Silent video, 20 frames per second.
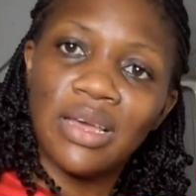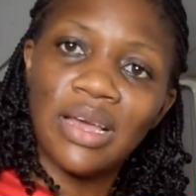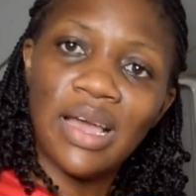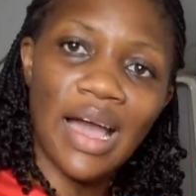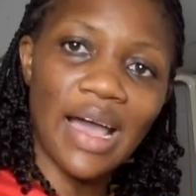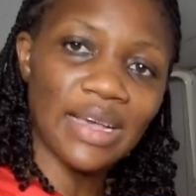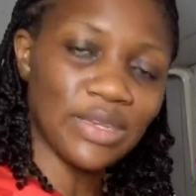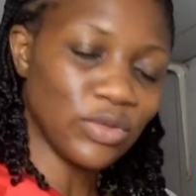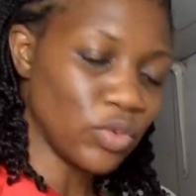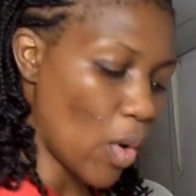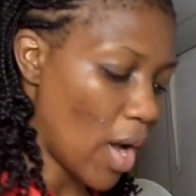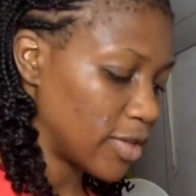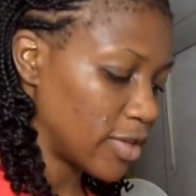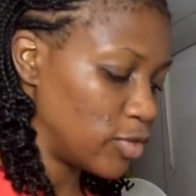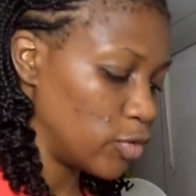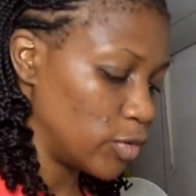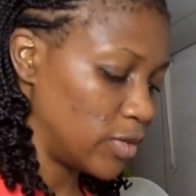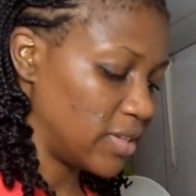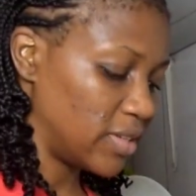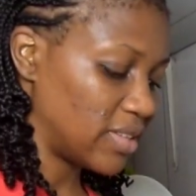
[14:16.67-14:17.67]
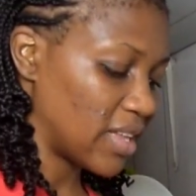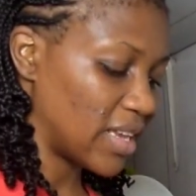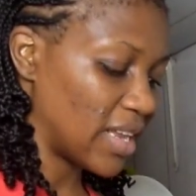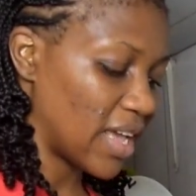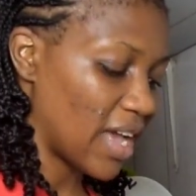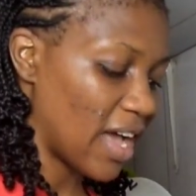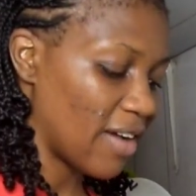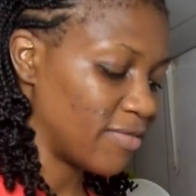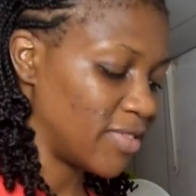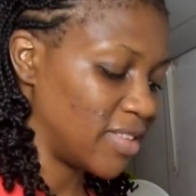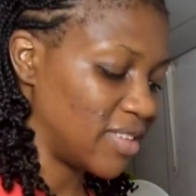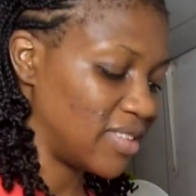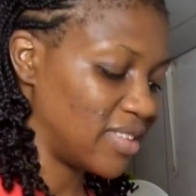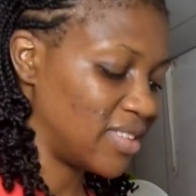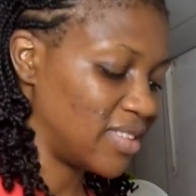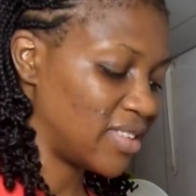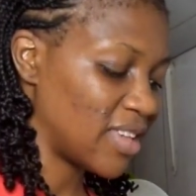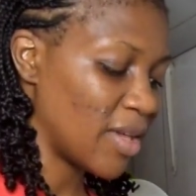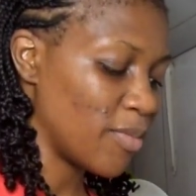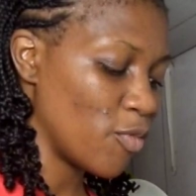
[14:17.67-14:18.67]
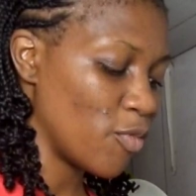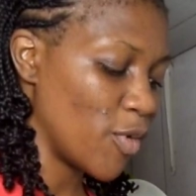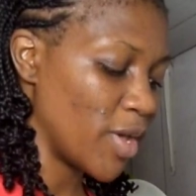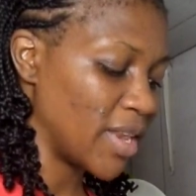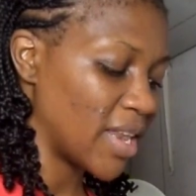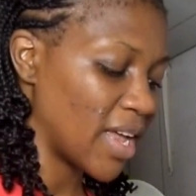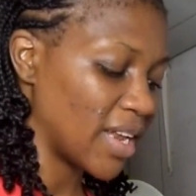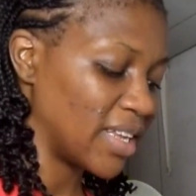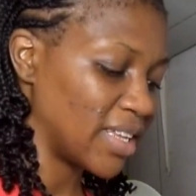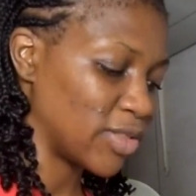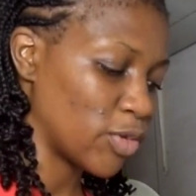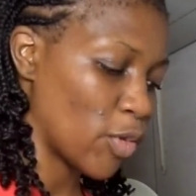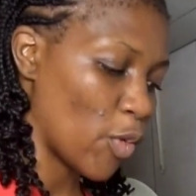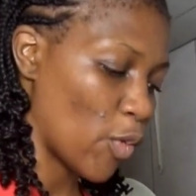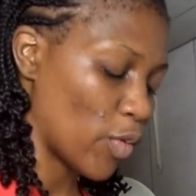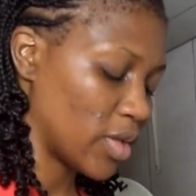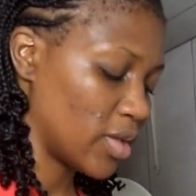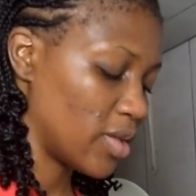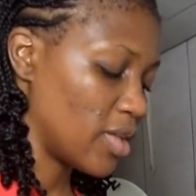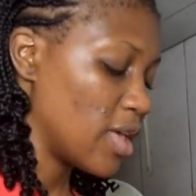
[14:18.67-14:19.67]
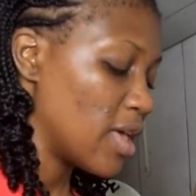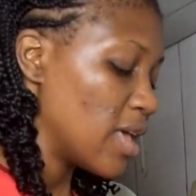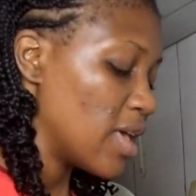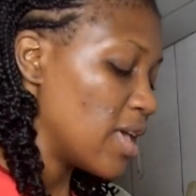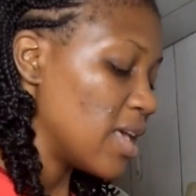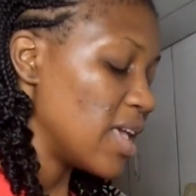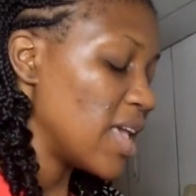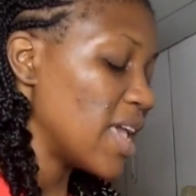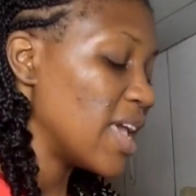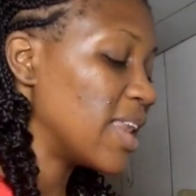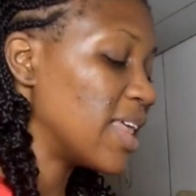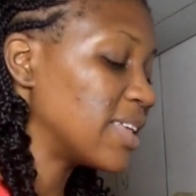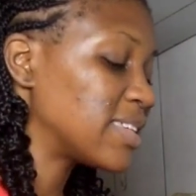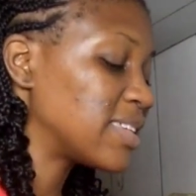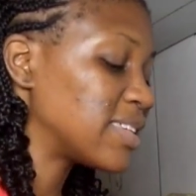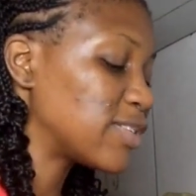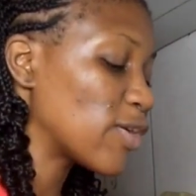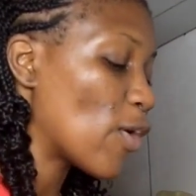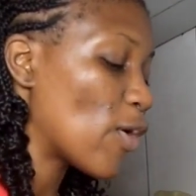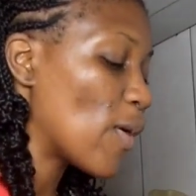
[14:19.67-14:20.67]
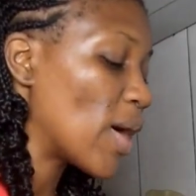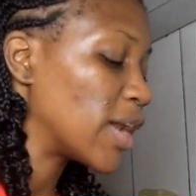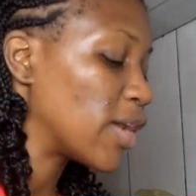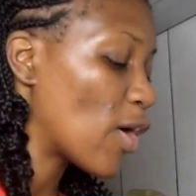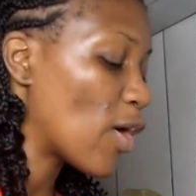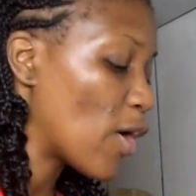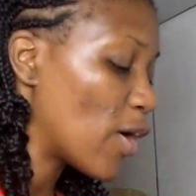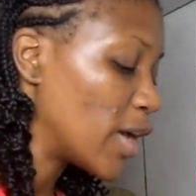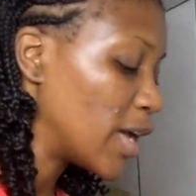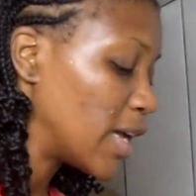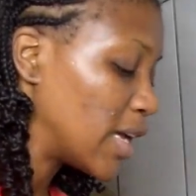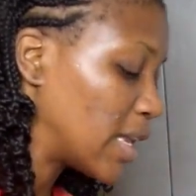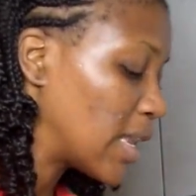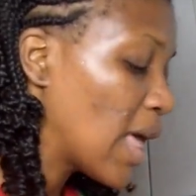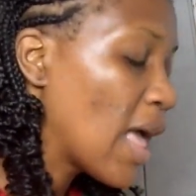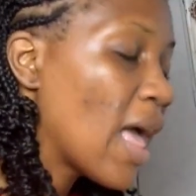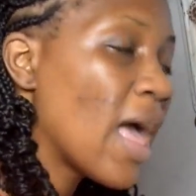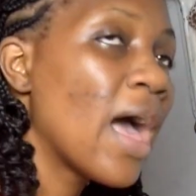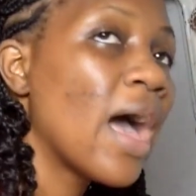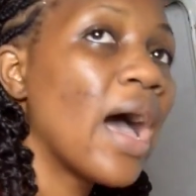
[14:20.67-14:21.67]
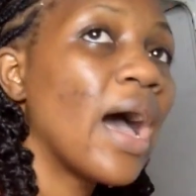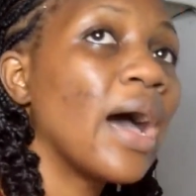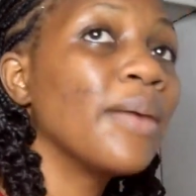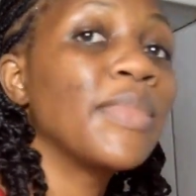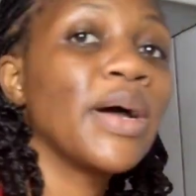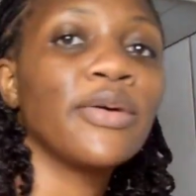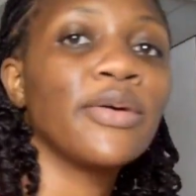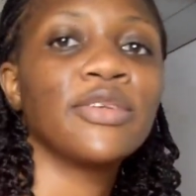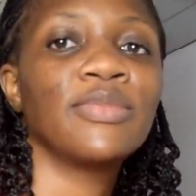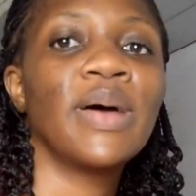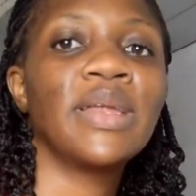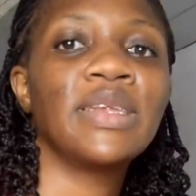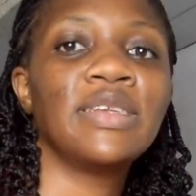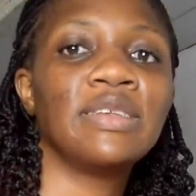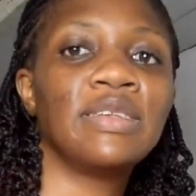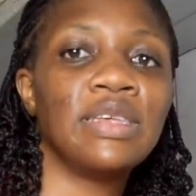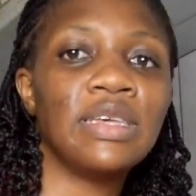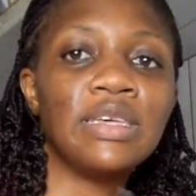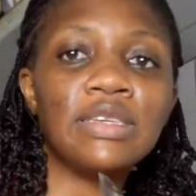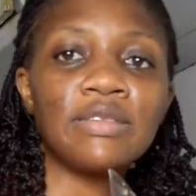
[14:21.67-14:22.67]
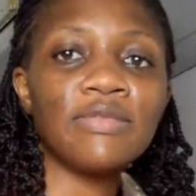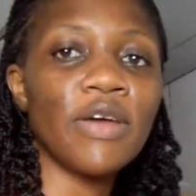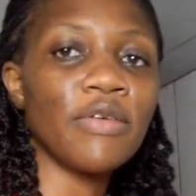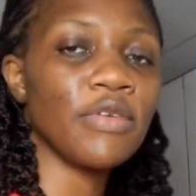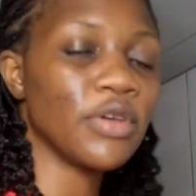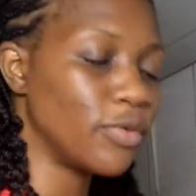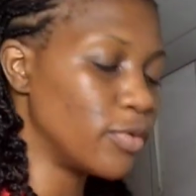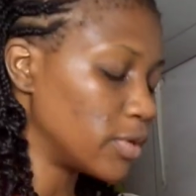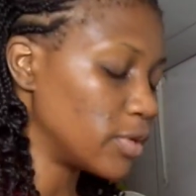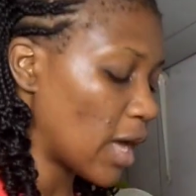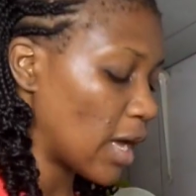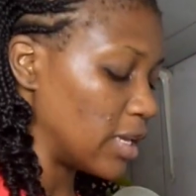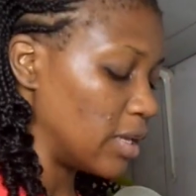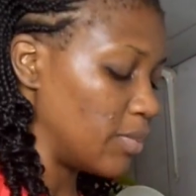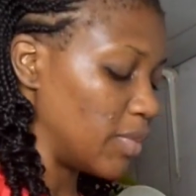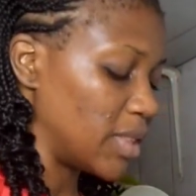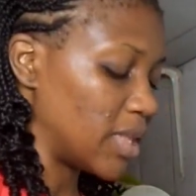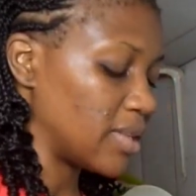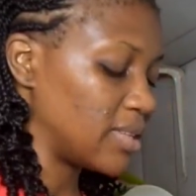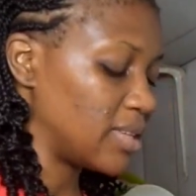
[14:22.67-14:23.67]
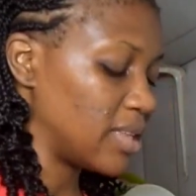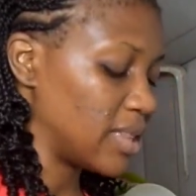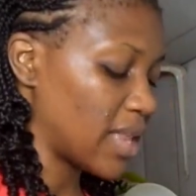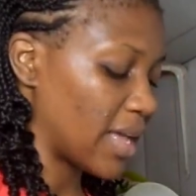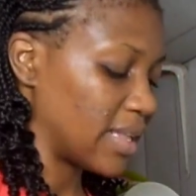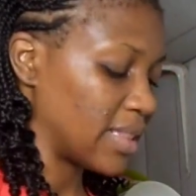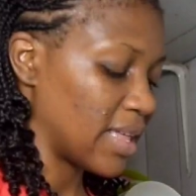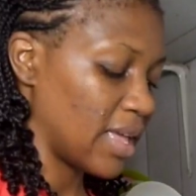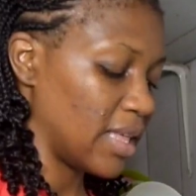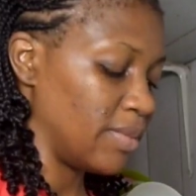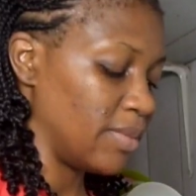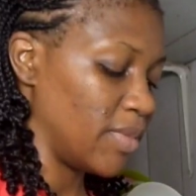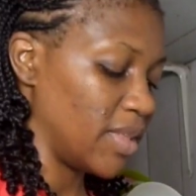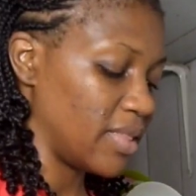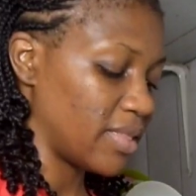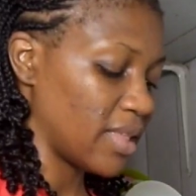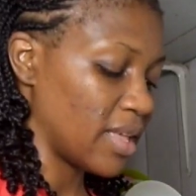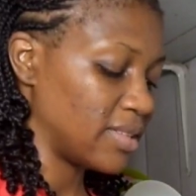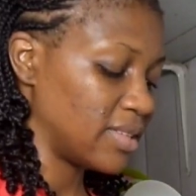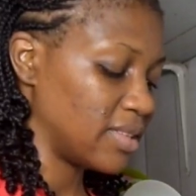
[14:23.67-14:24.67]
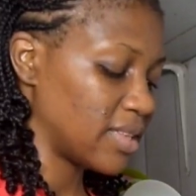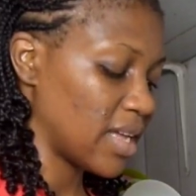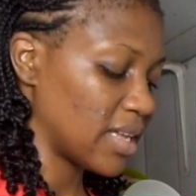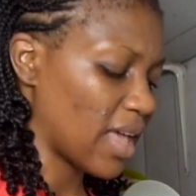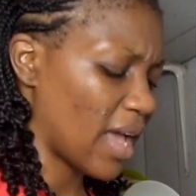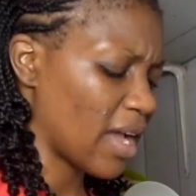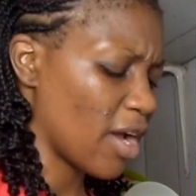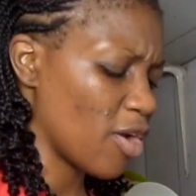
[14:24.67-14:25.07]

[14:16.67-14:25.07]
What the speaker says: Guys, who has noticed that they have this same way that they talk? It is so annoying. And my husband he's very good at imitating that.